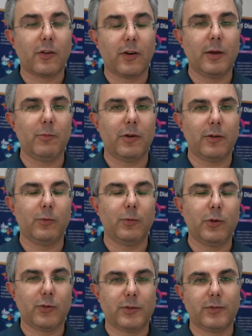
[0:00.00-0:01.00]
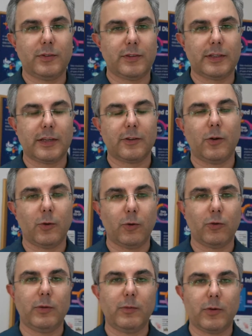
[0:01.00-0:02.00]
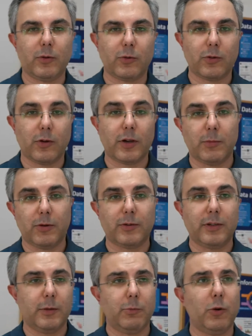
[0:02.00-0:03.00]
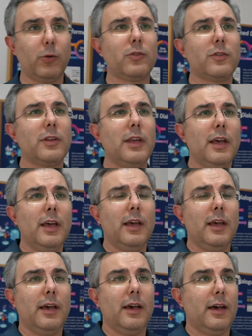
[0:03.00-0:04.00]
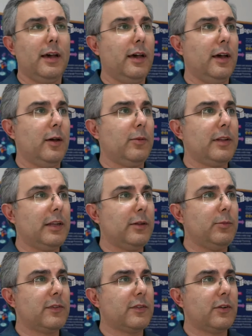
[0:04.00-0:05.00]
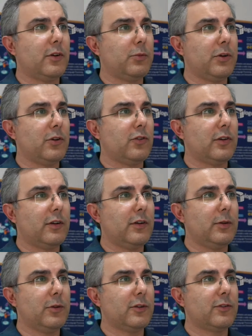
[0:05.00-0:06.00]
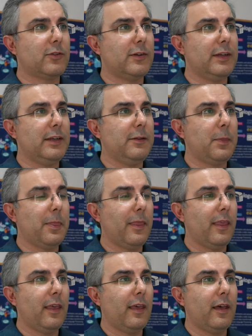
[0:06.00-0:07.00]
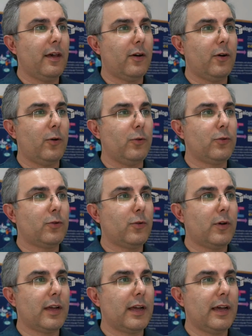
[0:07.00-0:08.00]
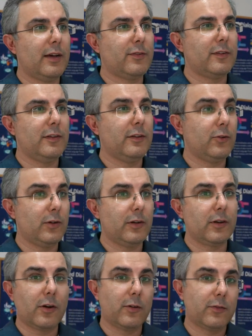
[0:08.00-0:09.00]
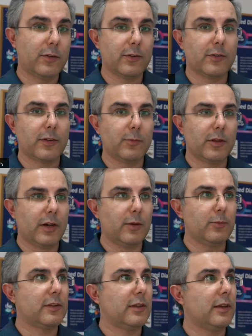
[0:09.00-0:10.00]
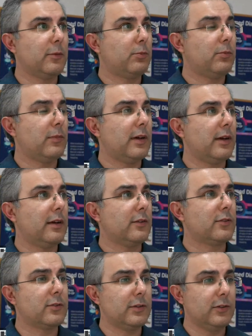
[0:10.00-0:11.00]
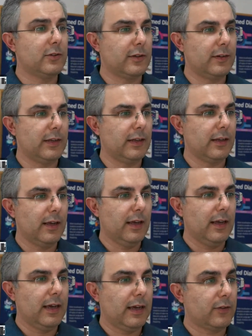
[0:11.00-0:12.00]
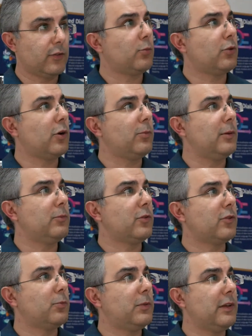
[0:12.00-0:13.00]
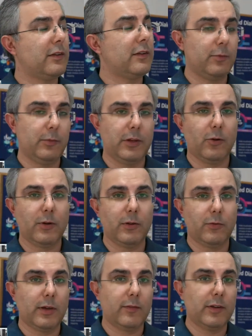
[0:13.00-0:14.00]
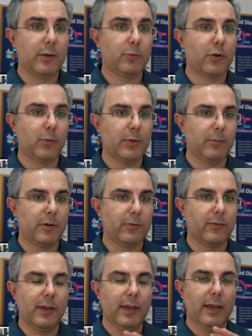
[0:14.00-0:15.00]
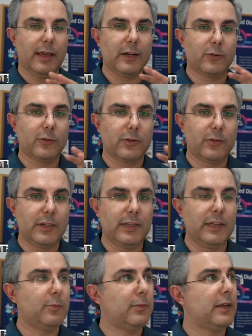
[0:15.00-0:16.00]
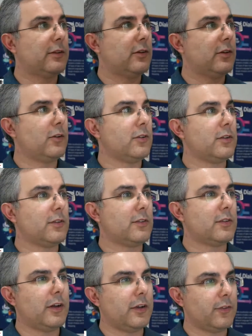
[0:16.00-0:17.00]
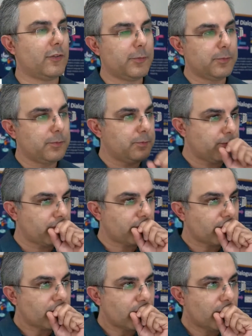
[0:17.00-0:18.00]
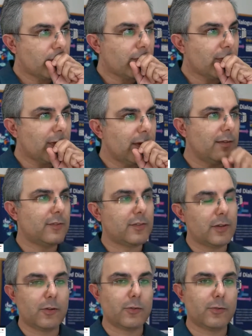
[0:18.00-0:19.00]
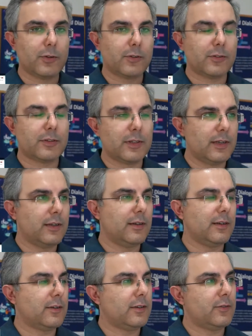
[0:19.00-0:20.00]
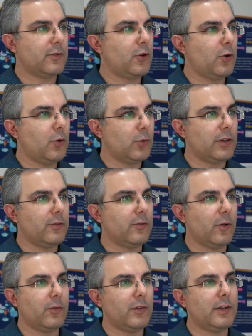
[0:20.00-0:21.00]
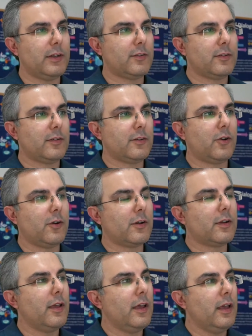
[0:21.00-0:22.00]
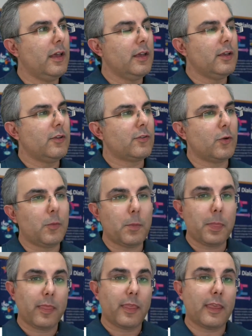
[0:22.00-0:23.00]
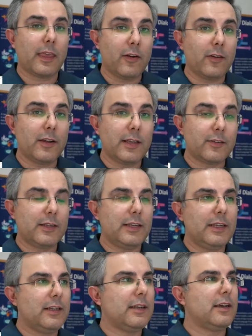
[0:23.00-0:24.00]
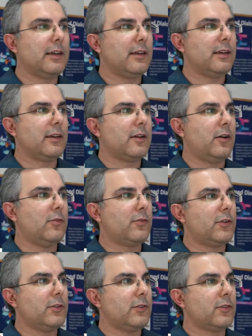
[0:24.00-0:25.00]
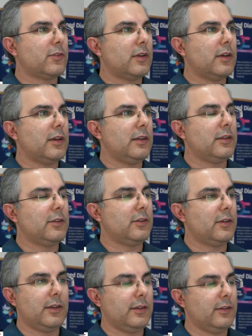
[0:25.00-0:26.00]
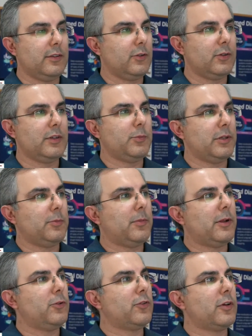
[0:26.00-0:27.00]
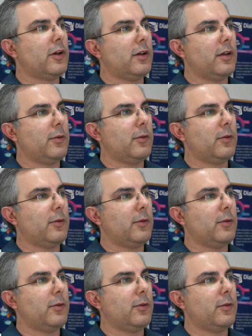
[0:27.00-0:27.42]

time on which one of these technology we want to talk about it the most. Uh, but let me start by sharing my screen. Also, I have seen during the conference sometimes the uh, screen sharing has some problems, so please let me know if you have any problem of actually reading the materials and the slides. It's a lot of uh, kind of code involved in this talk. So earlier in the conference, uh, in the, uh, during the PIDapalooza,